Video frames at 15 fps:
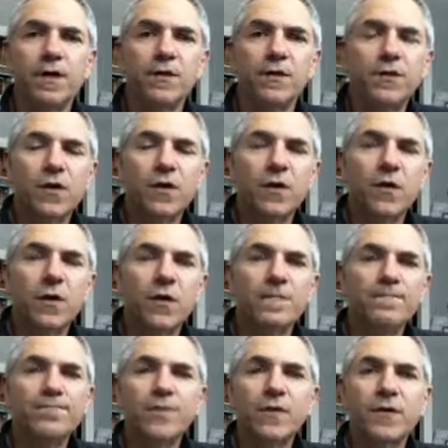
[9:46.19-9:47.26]

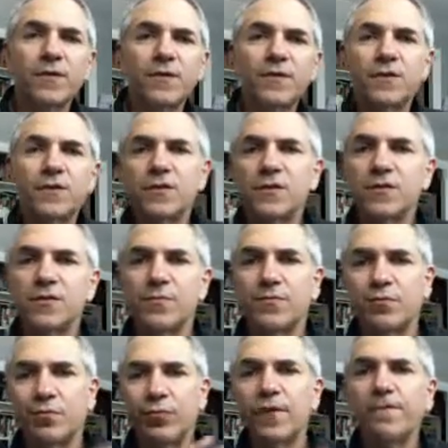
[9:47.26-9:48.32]
So this is just a
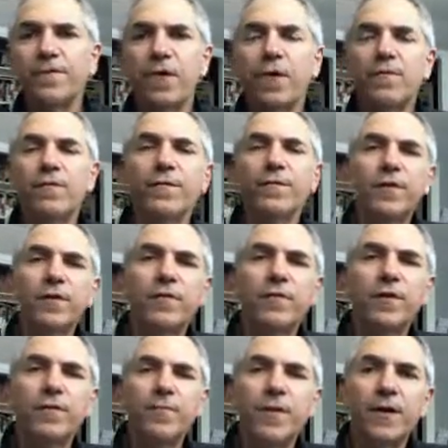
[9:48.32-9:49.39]
brief overview of
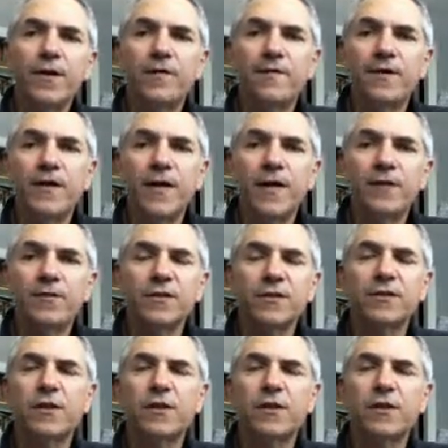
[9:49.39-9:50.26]
comparative analysis,